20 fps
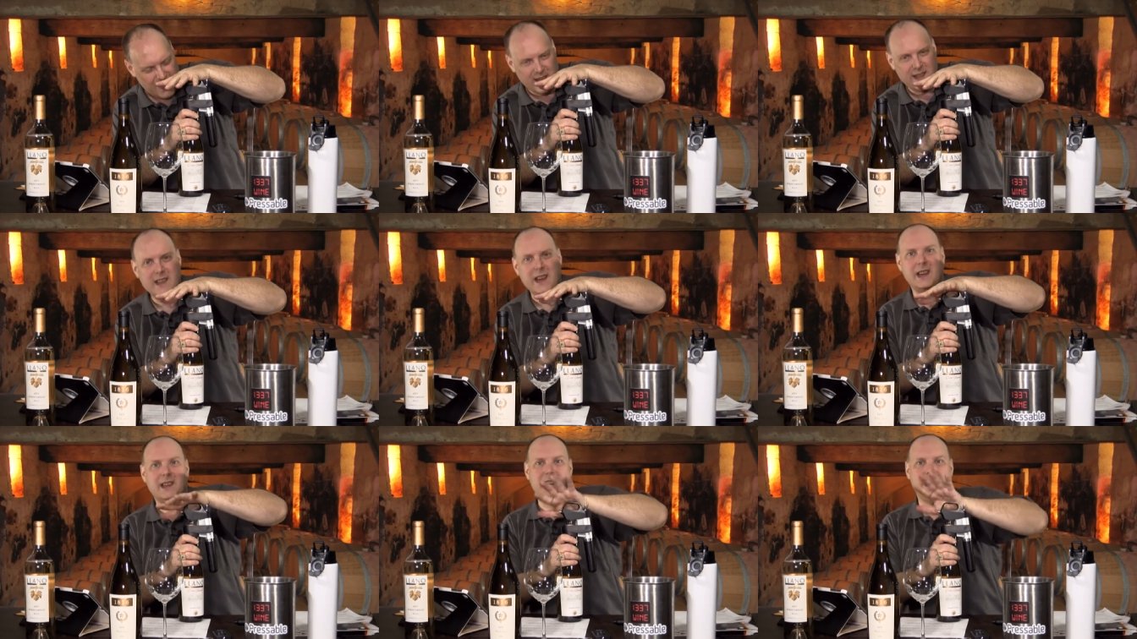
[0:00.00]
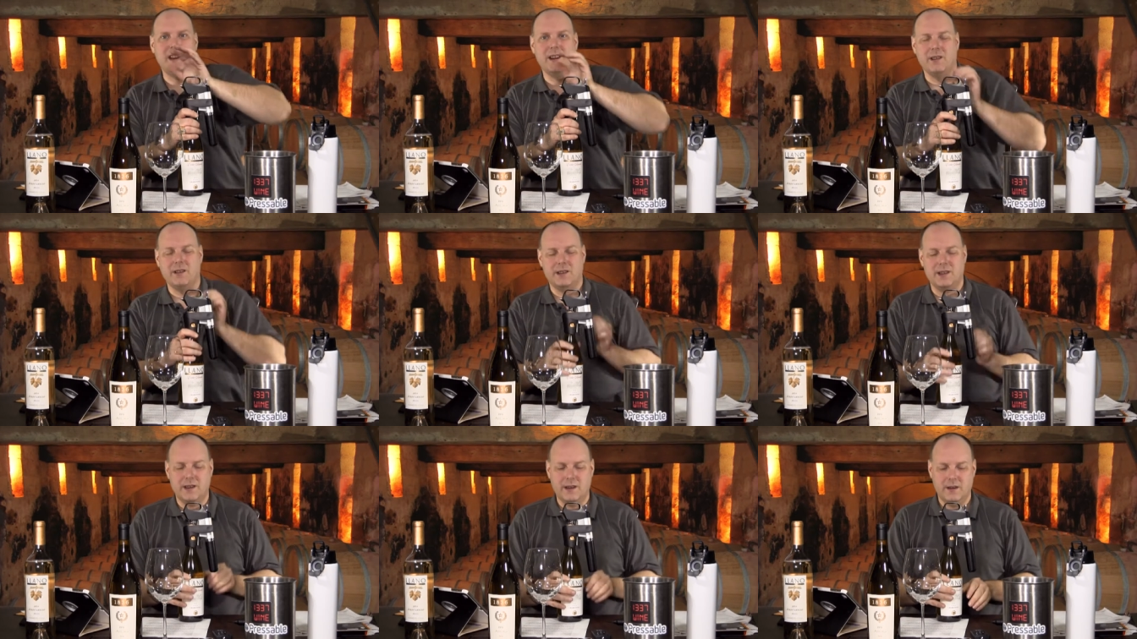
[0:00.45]
that's tasty
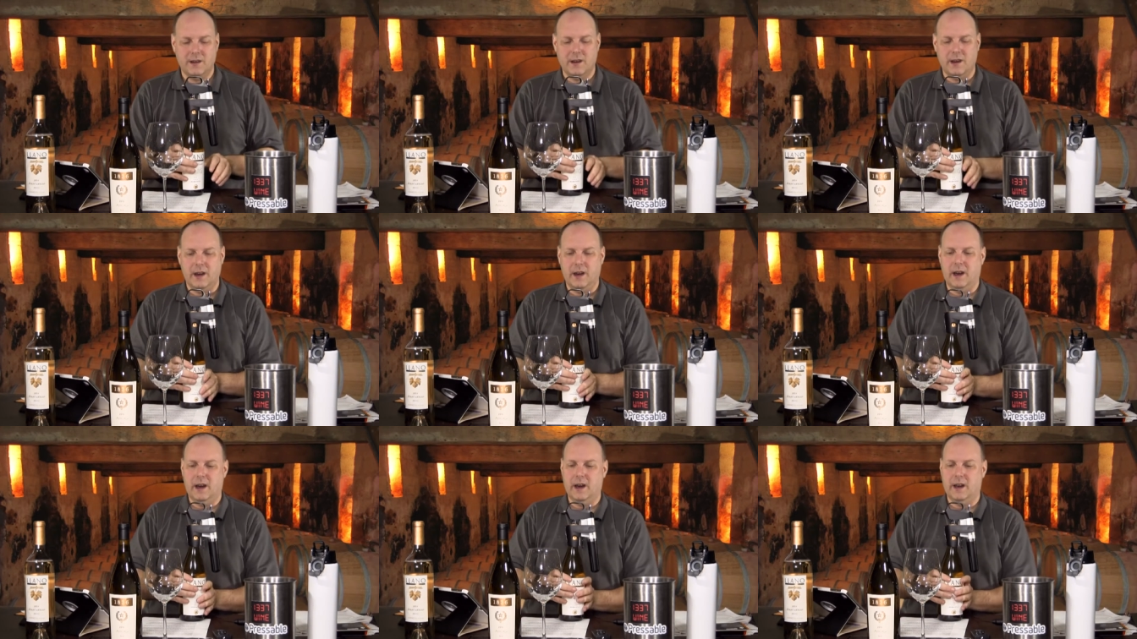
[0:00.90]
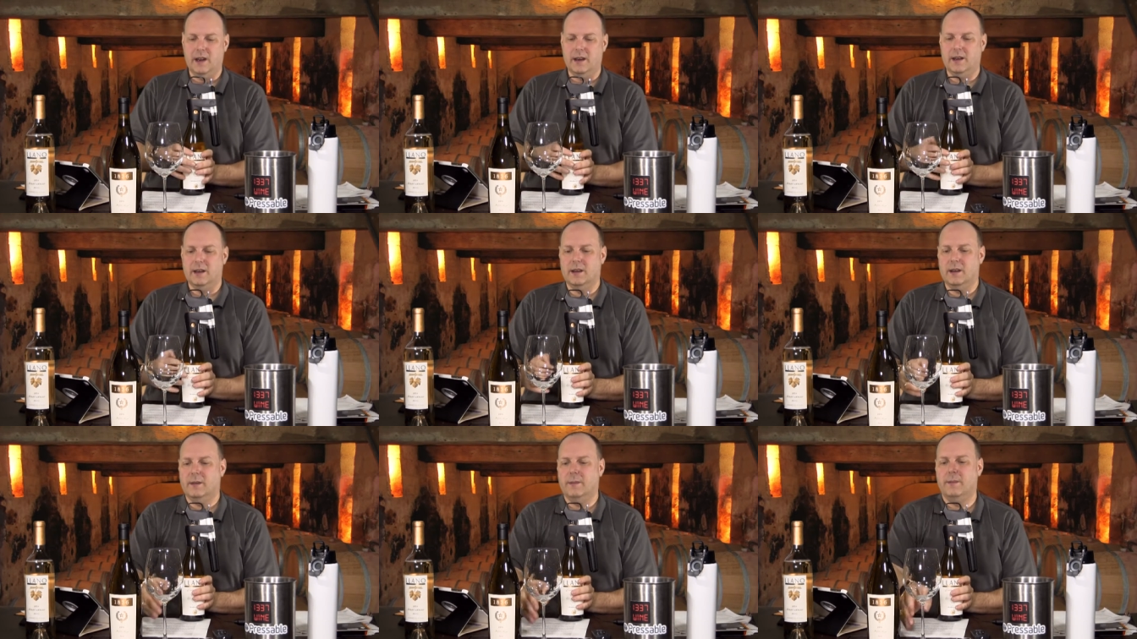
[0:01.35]
notes
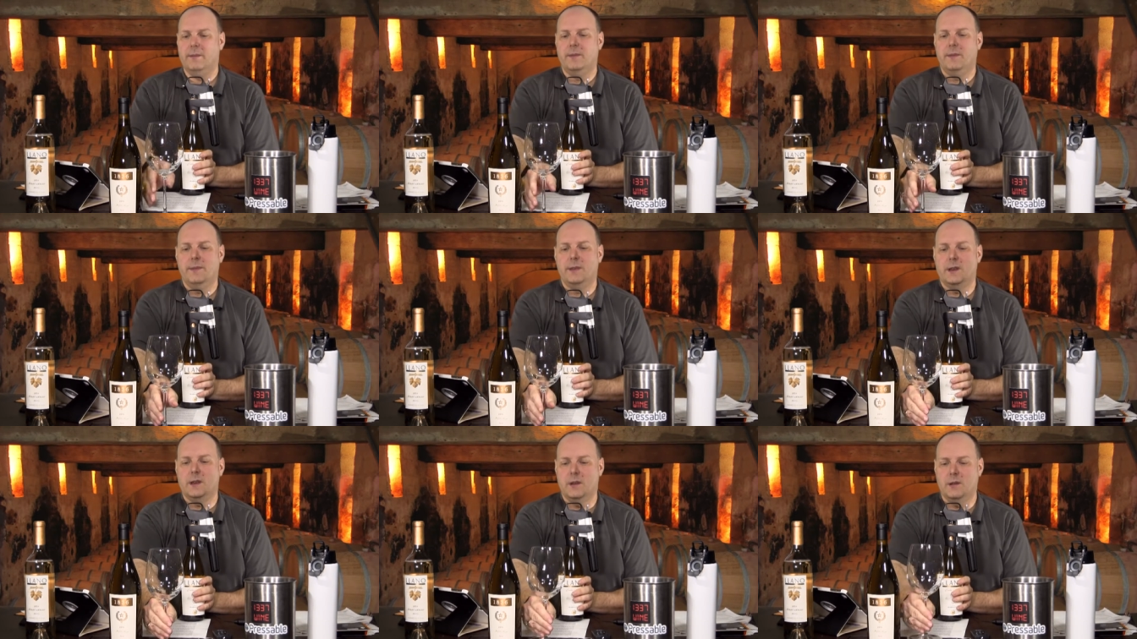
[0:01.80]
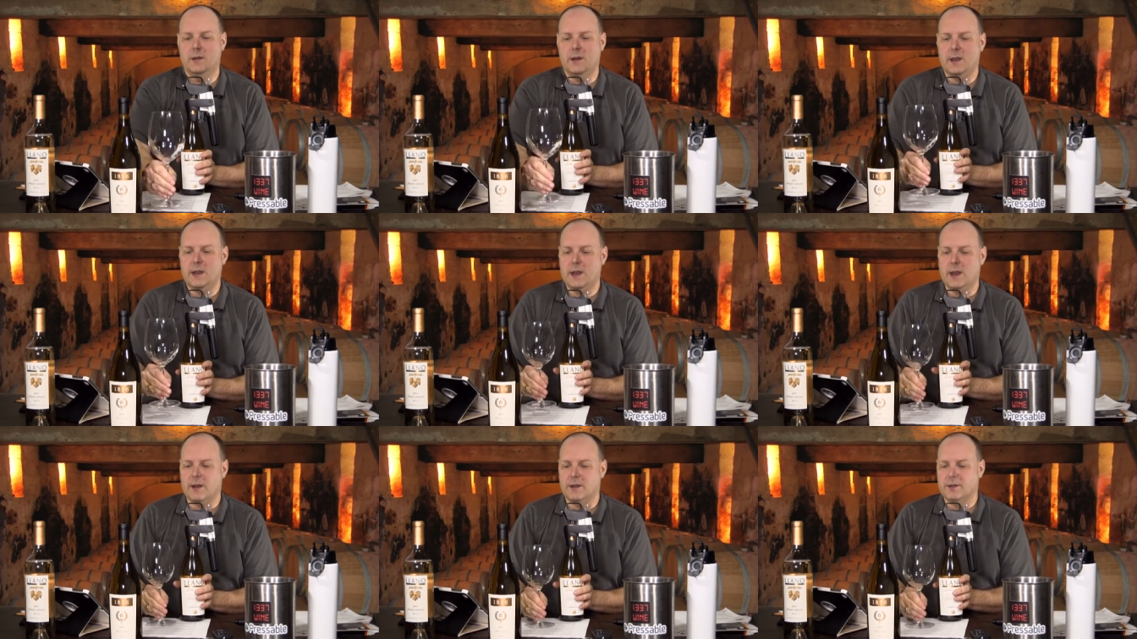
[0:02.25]
and so
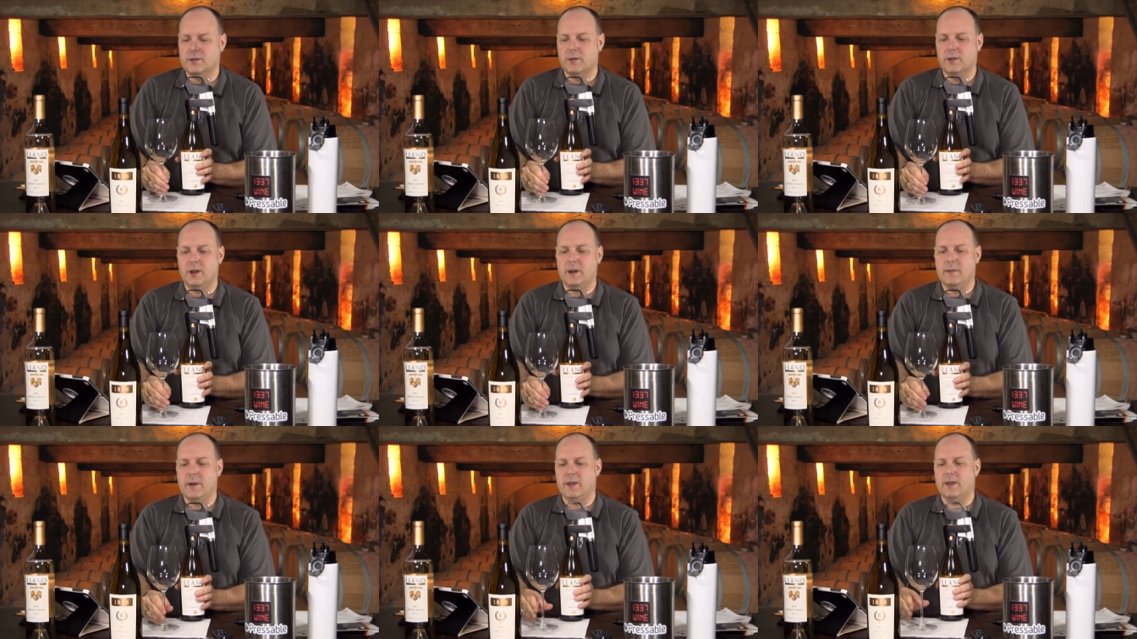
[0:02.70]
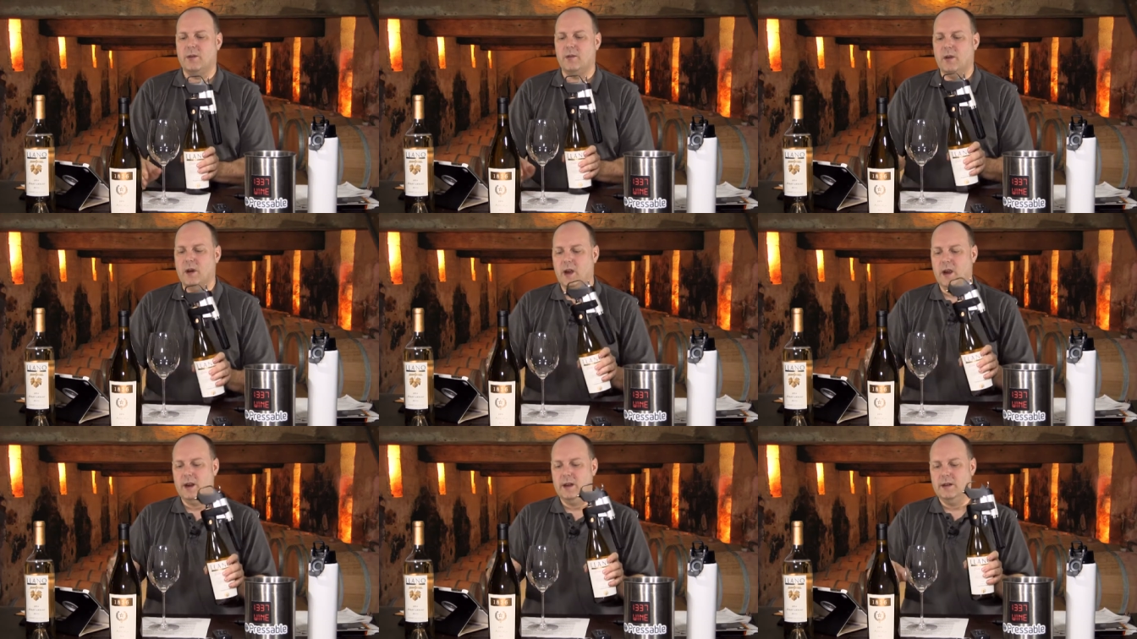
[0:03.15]
nothing else really about the
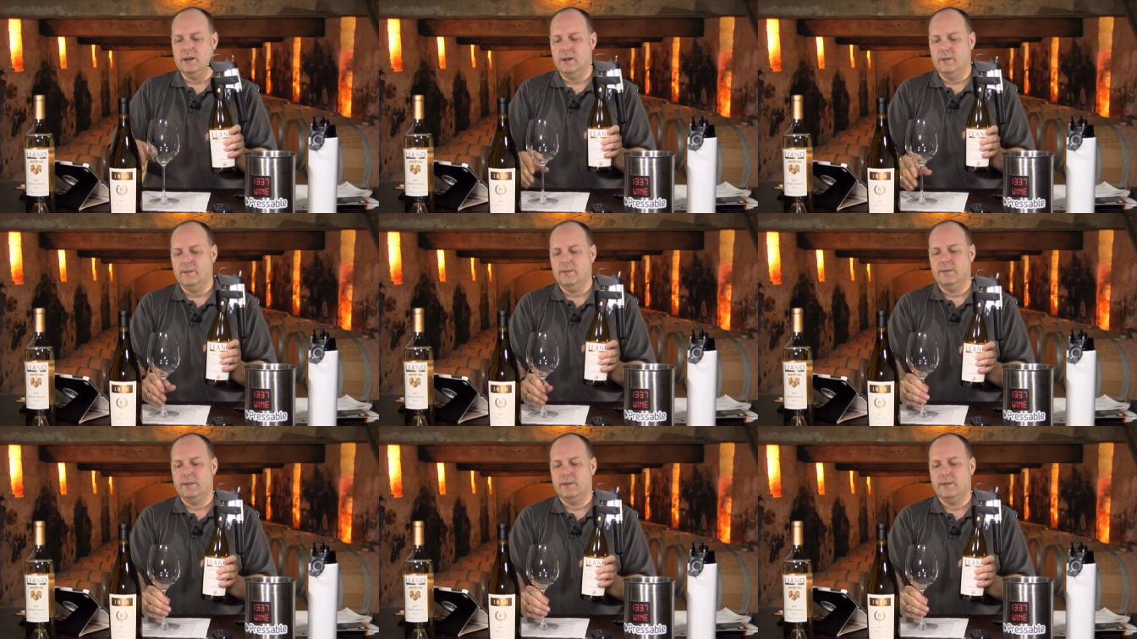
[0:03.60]
wine.